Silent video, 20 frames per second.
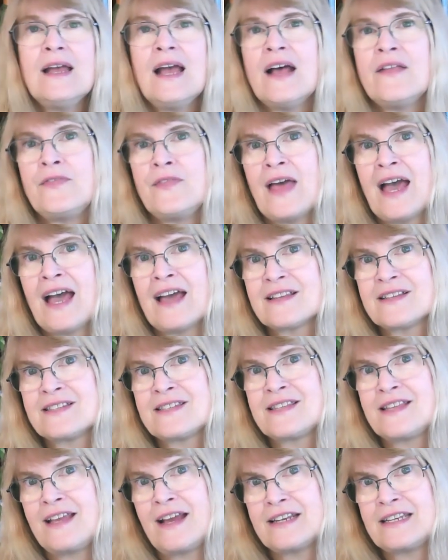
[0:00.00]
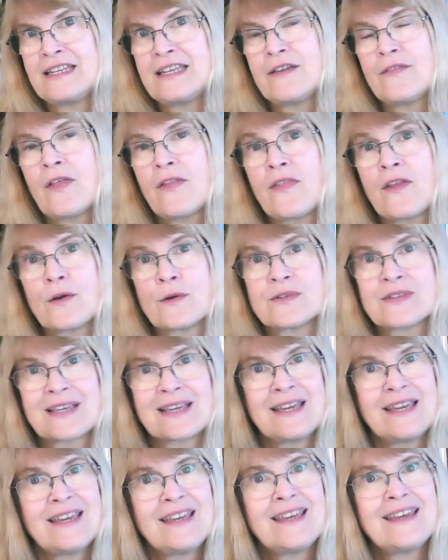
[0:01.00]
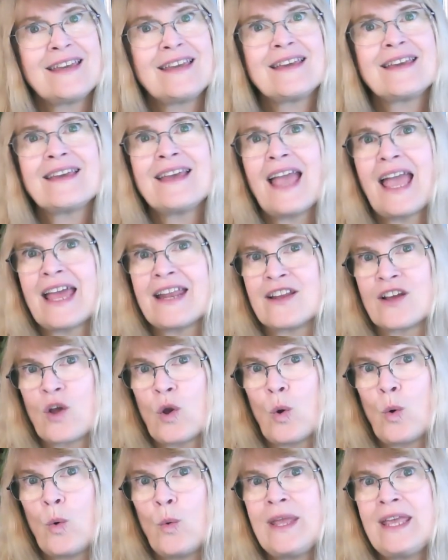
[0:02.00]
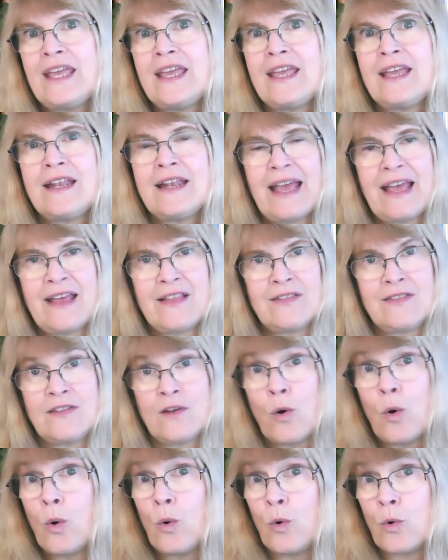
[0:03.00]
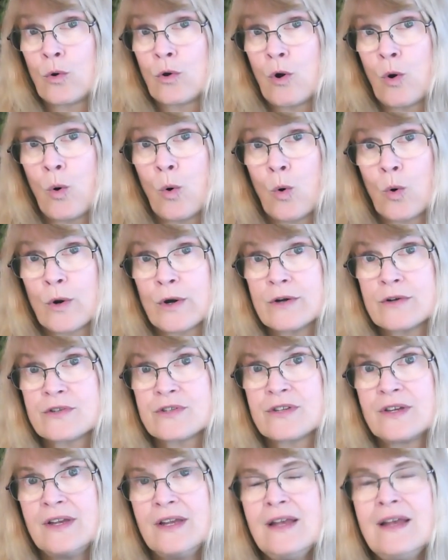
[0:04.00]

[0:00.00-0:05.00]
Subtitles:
and that is the idea that there is a king and a queen and the whole court.